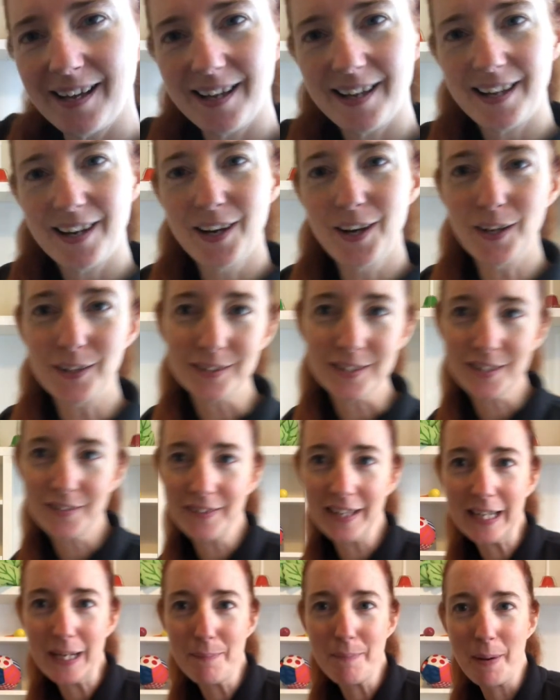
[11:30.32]
lots of
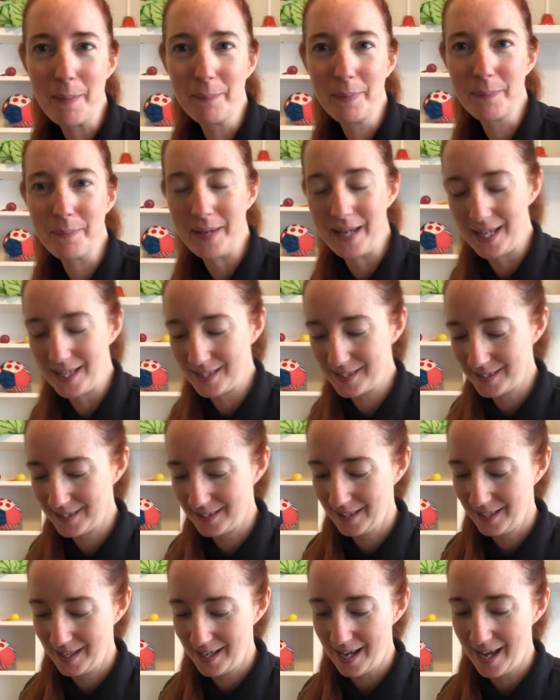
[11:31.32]
little bumblebees,
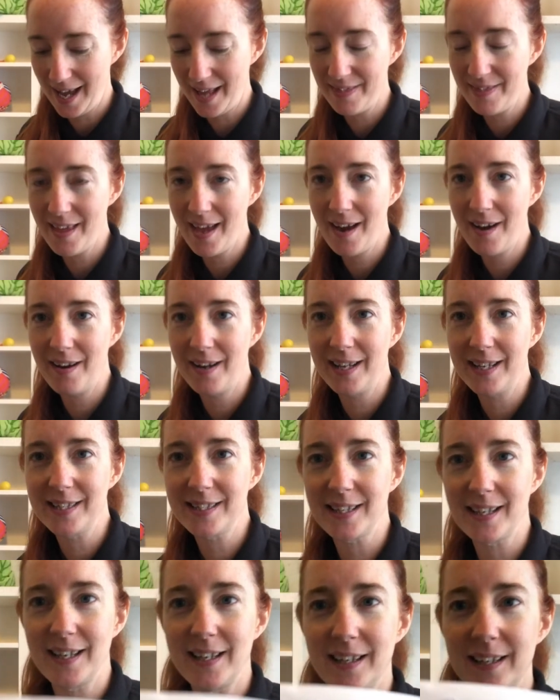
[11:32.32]
and there is
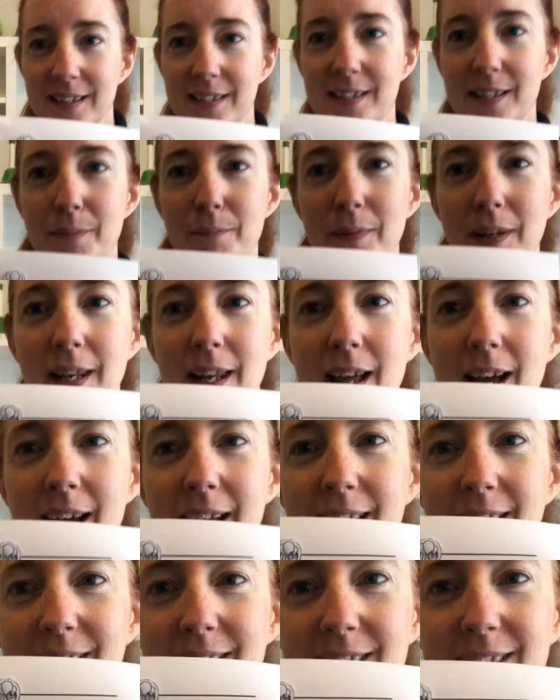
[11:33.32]
some
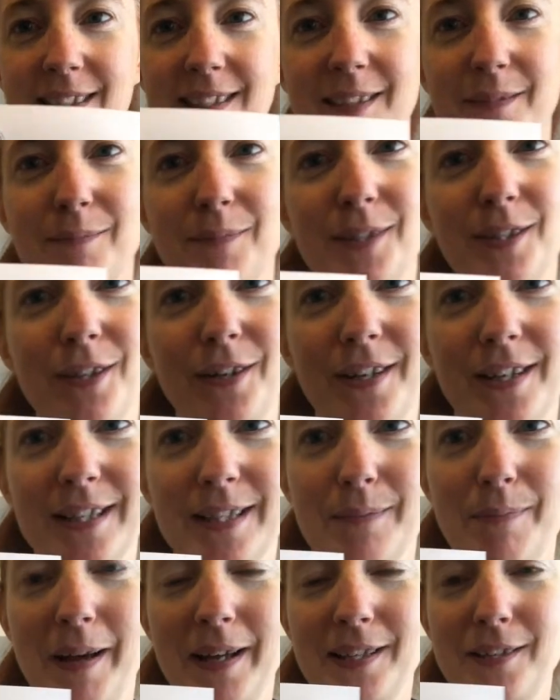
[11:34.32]
lines. Sorry, this
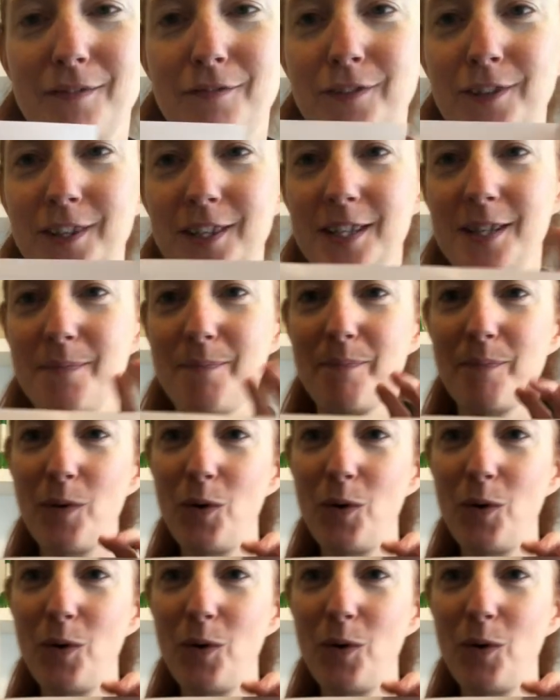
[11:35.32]
is back to front.